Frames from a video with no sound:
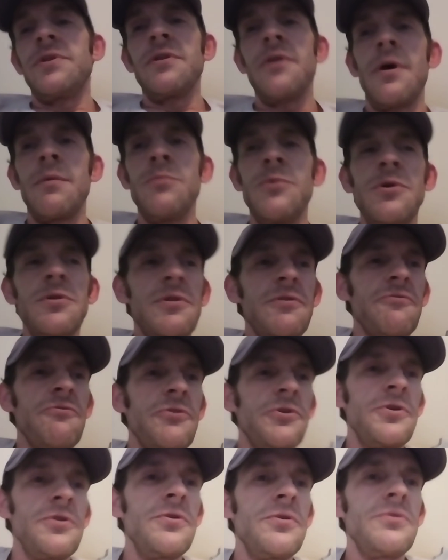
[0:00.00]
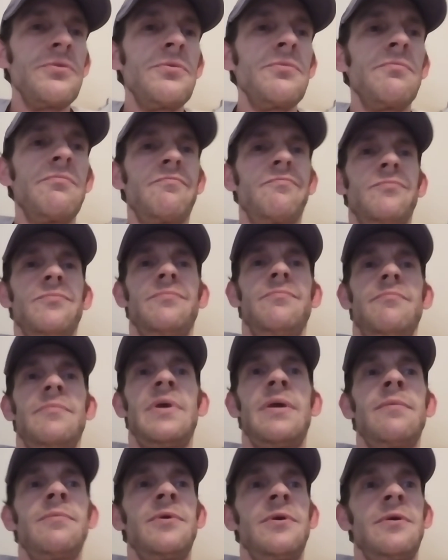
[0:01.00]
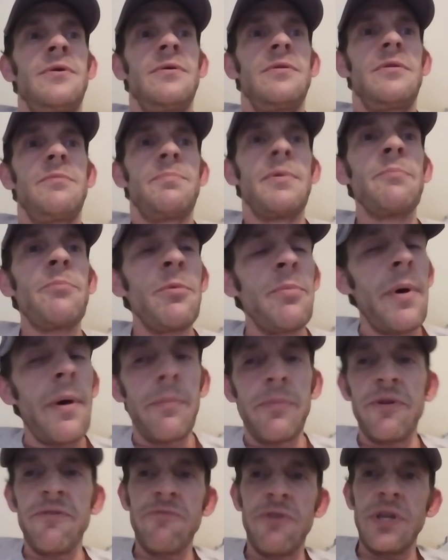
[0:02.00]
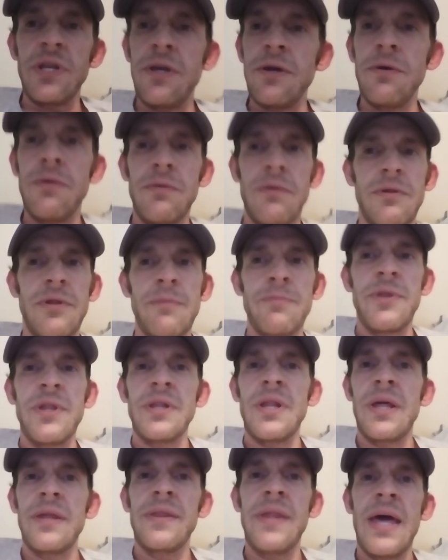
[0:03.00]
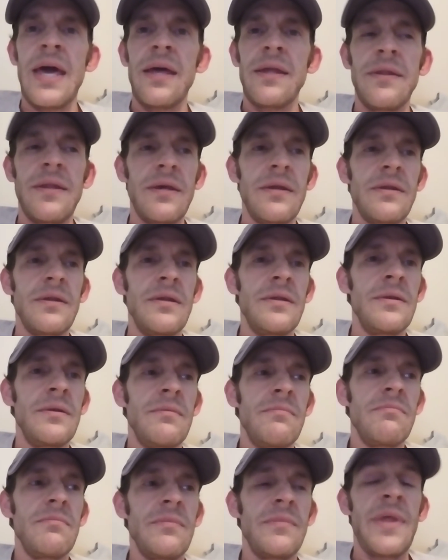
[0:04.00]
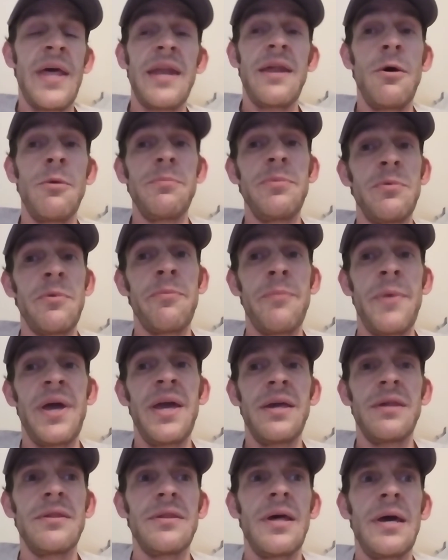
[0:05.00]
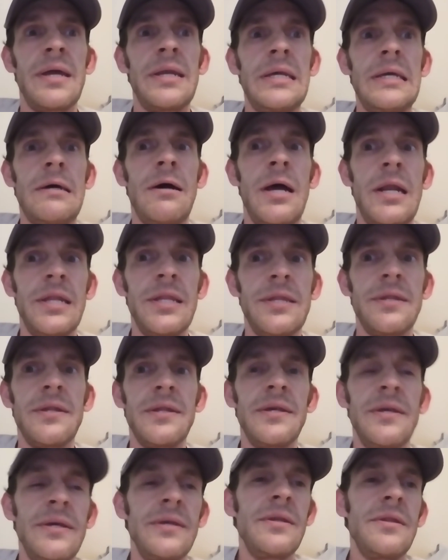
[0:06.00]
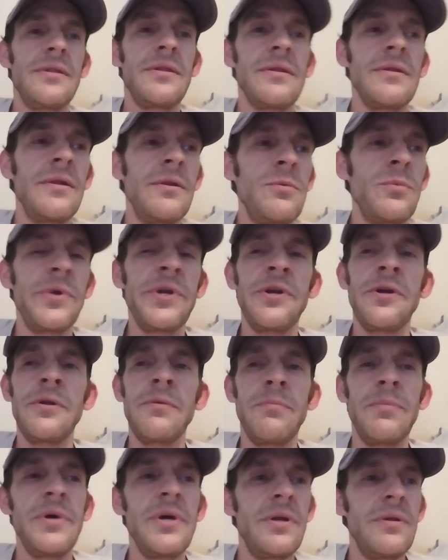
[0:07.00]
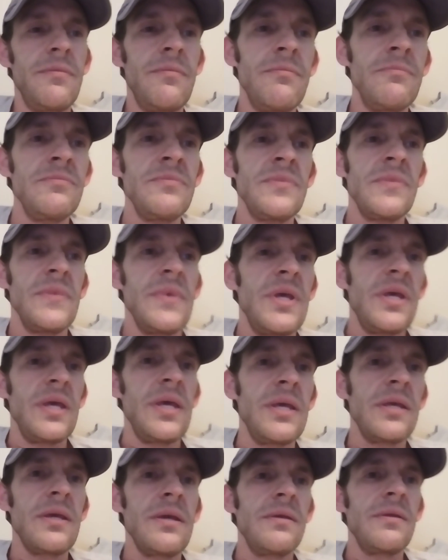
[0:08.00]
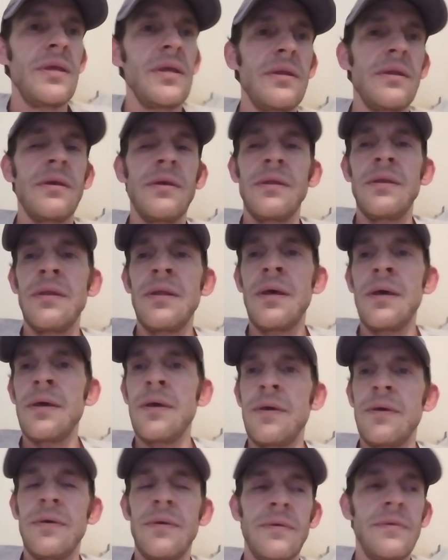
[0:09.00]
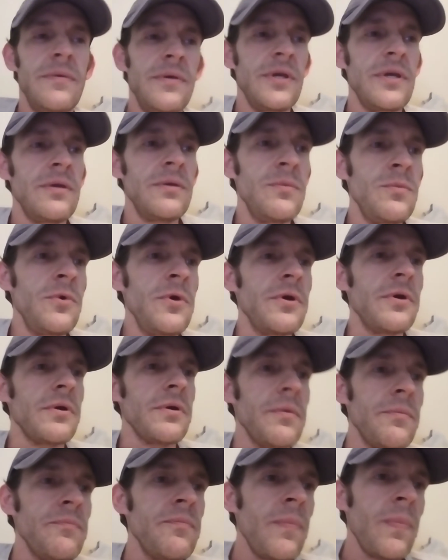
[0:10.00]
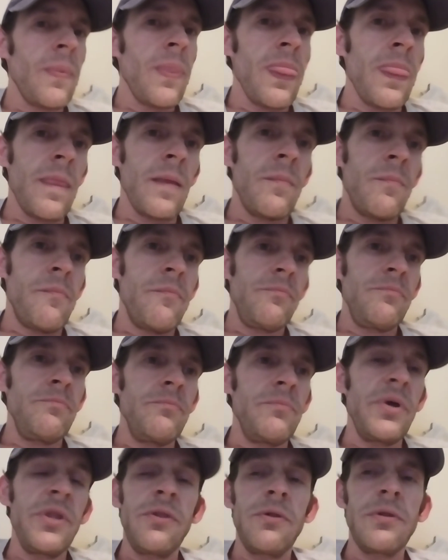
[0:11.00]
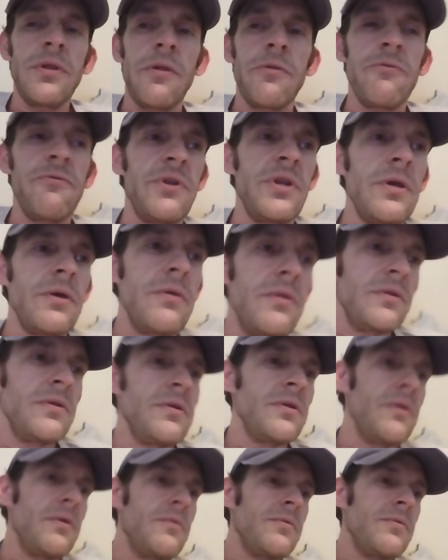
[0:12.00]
it's not music for you, maybe it's pimple popping videos or something like that. That helps with my anxiety. Honestly, it's a little weird, but it can work. But there's other videos.